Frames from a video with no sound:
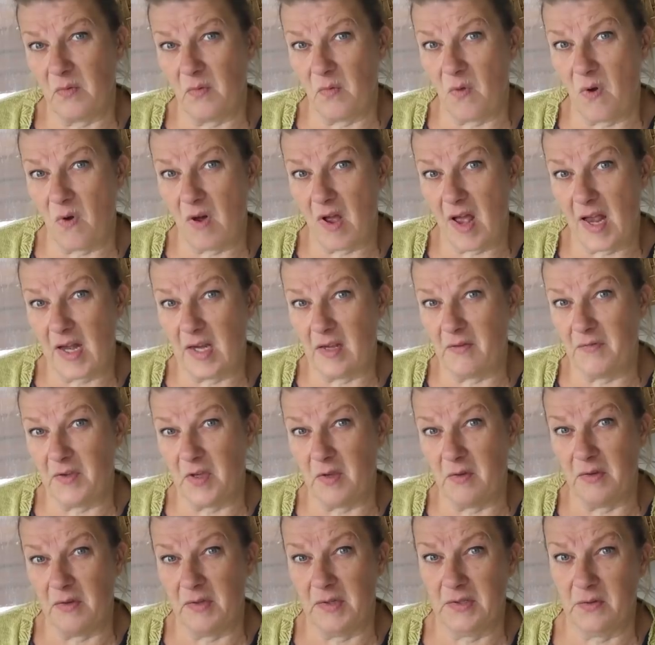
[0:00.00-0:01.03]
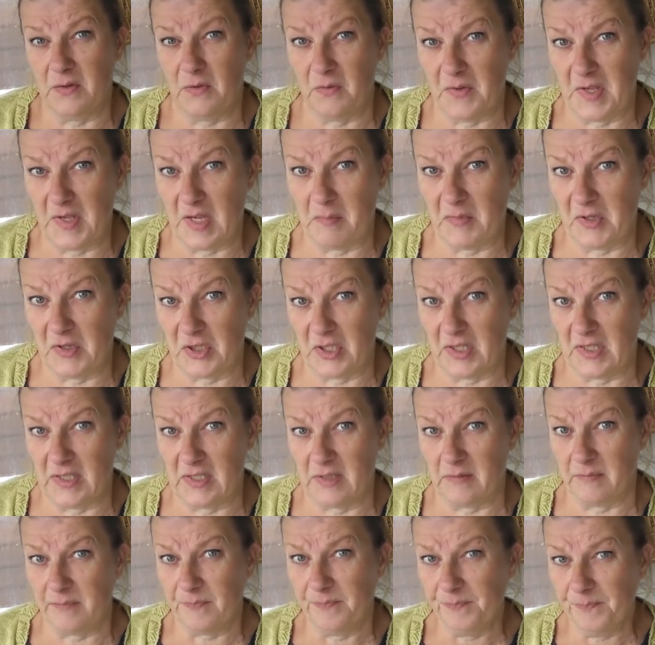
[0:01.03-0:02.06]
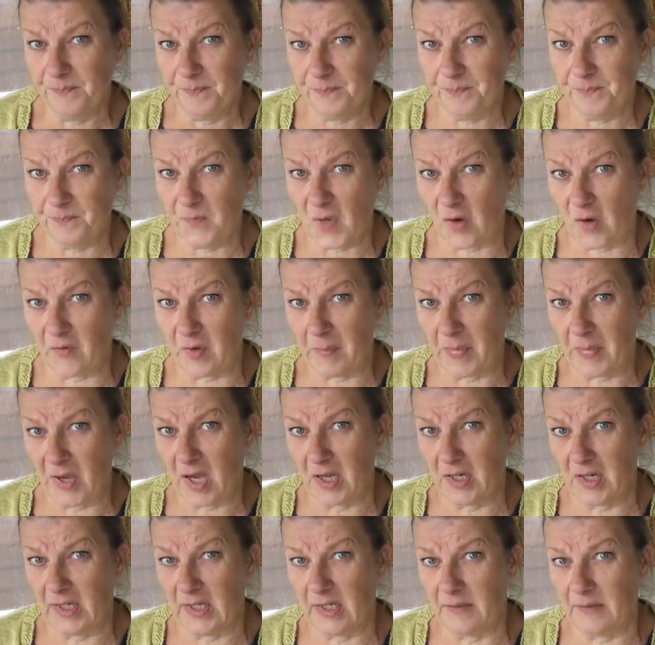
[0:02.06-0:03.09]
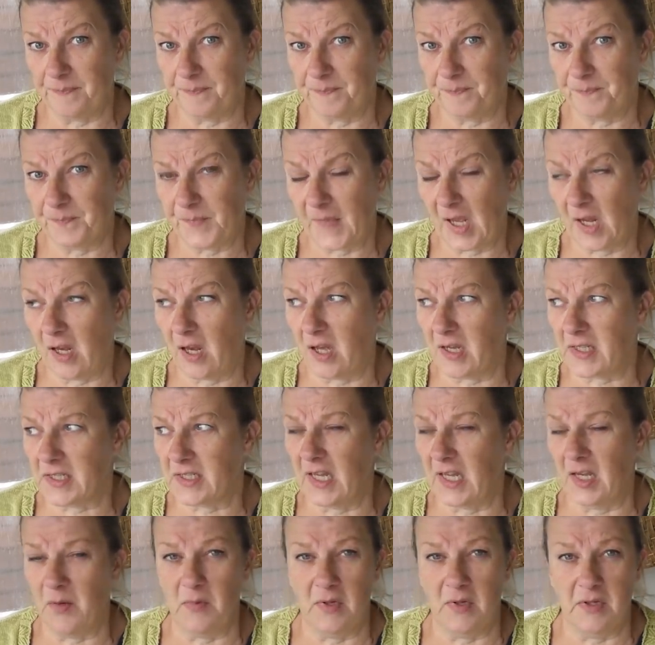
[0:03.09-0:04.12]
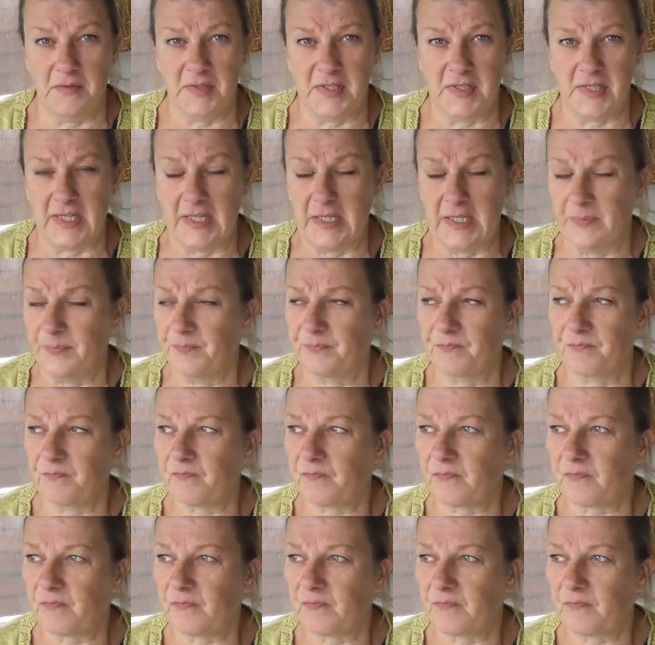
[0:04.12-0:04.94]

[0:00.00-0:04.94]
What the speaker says: what any of you who saw the images of it burning last night will have seen.